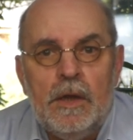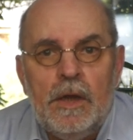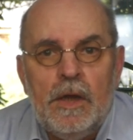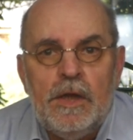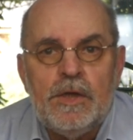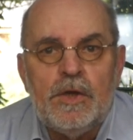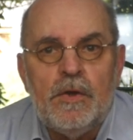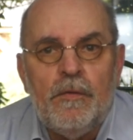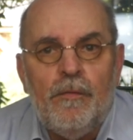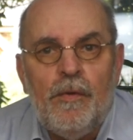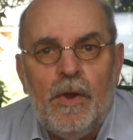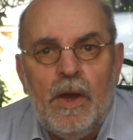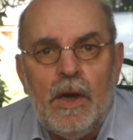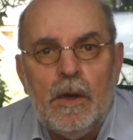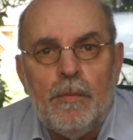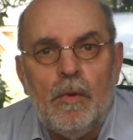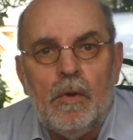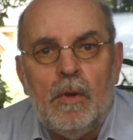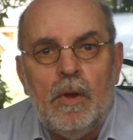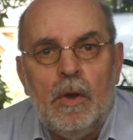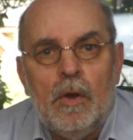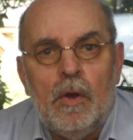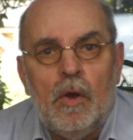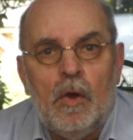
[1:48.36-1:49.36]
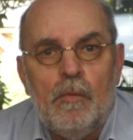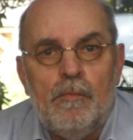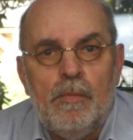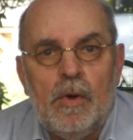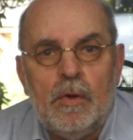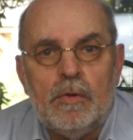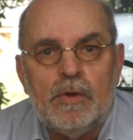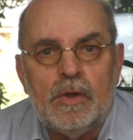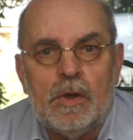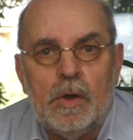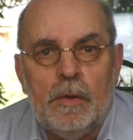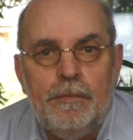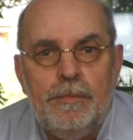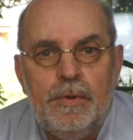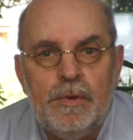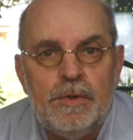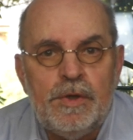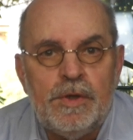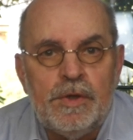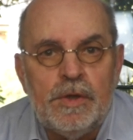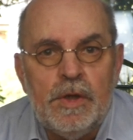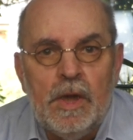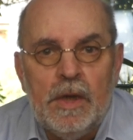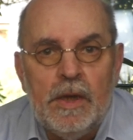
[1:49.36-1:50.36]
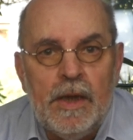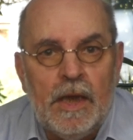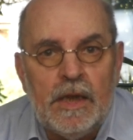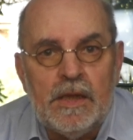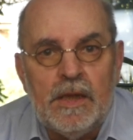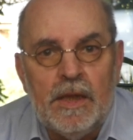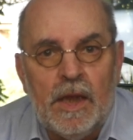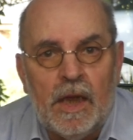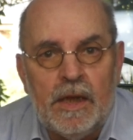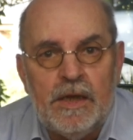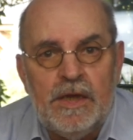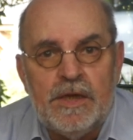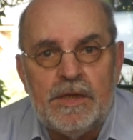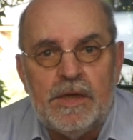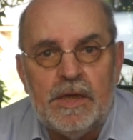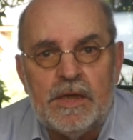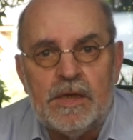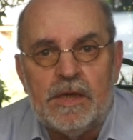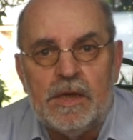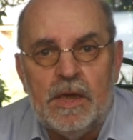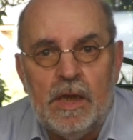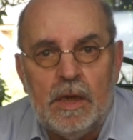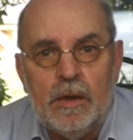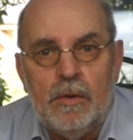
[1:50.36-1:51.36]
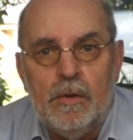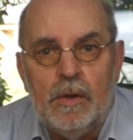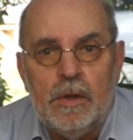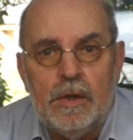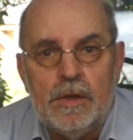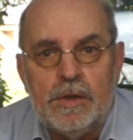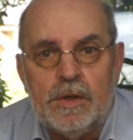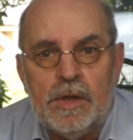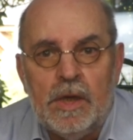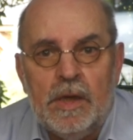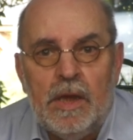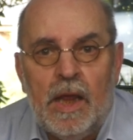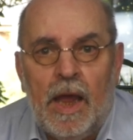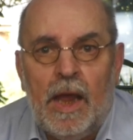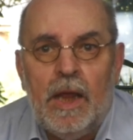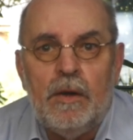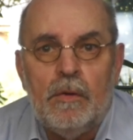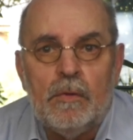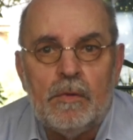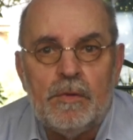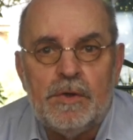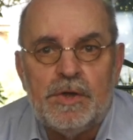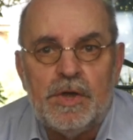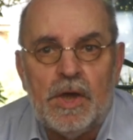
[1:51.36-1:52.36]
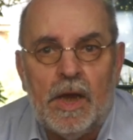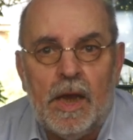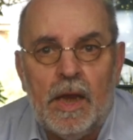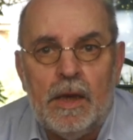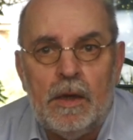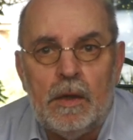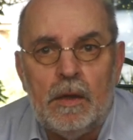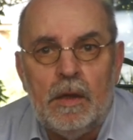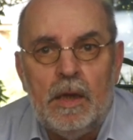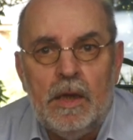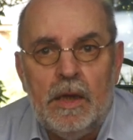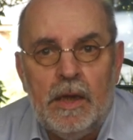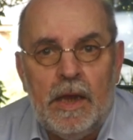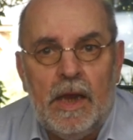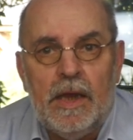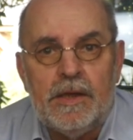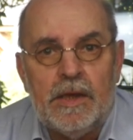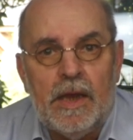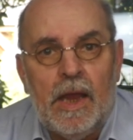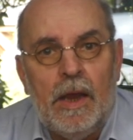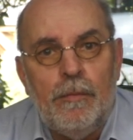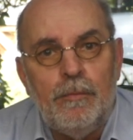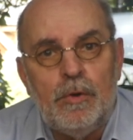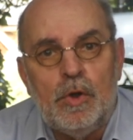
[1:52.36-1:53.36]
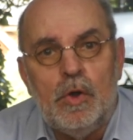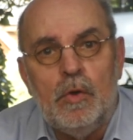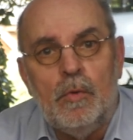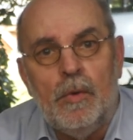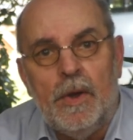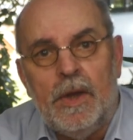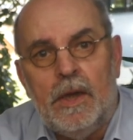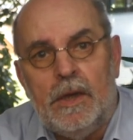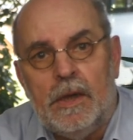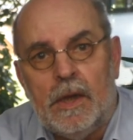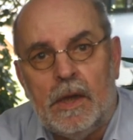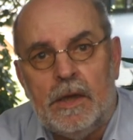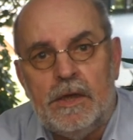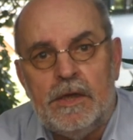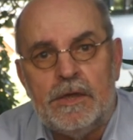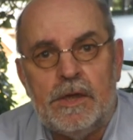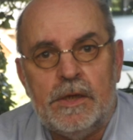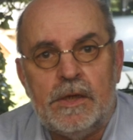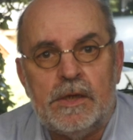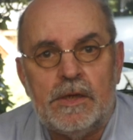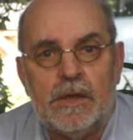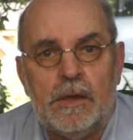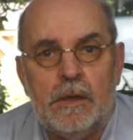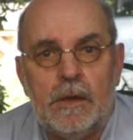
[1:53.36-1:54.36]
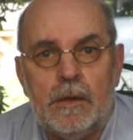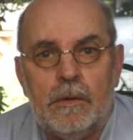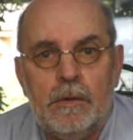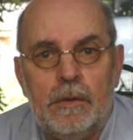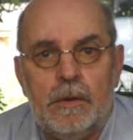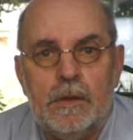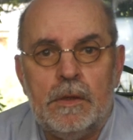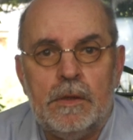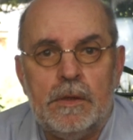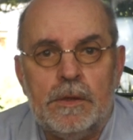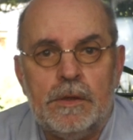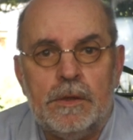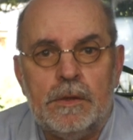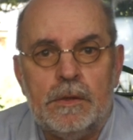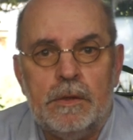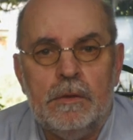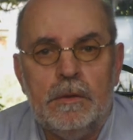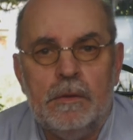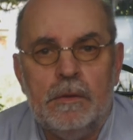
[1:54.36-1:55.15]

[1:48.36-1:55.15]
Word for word: It's available on both Qobuz at ninety-six kilohertz and on Tidal at M Q A ninety-six kilohertz.